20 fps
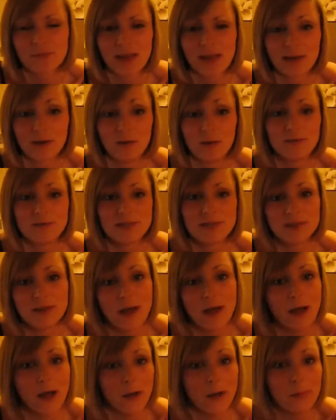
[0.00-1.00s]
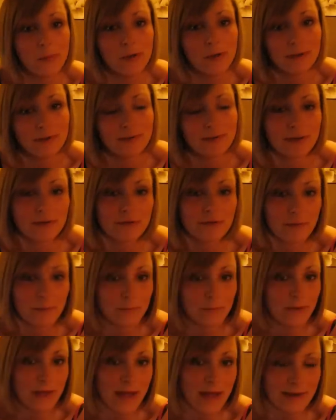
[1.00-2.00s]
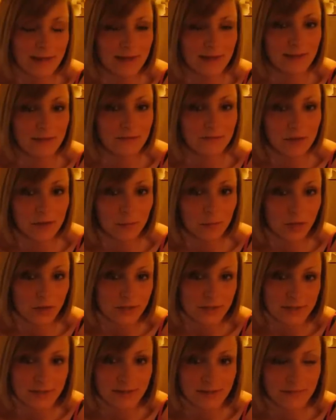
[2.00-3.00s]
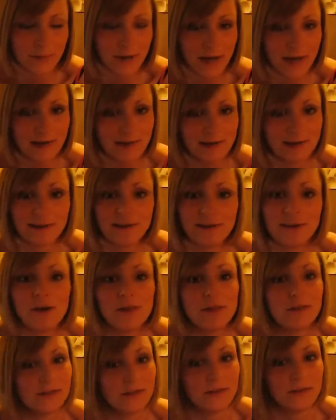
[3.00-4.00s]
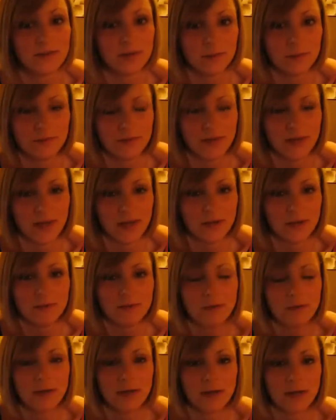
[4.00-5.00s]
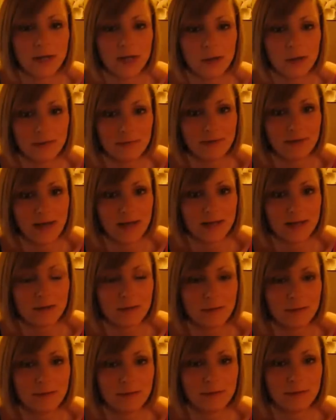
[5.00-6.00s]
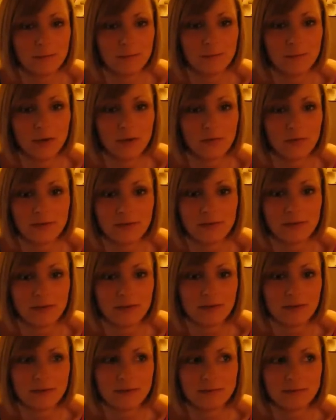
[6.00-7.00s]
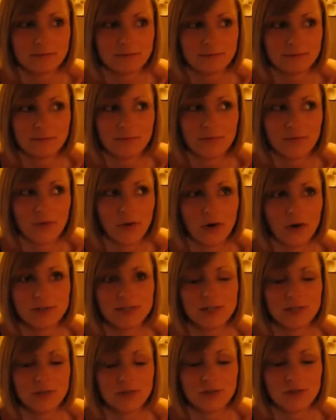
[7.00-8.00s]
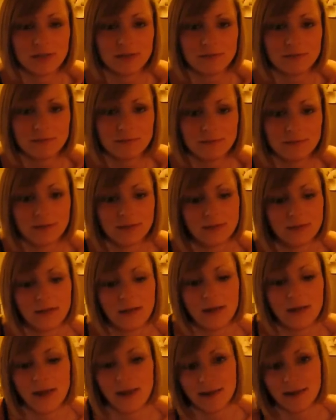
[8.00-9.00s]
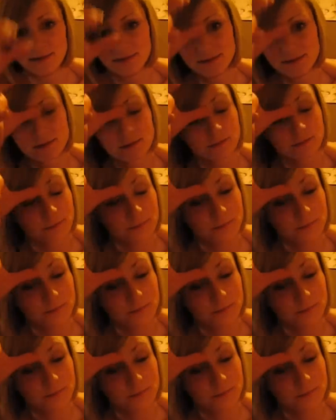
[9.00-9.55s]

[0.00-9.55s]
I'd love to know from any of you watchers of mine, and I know there are a few of you who have like more than four children, and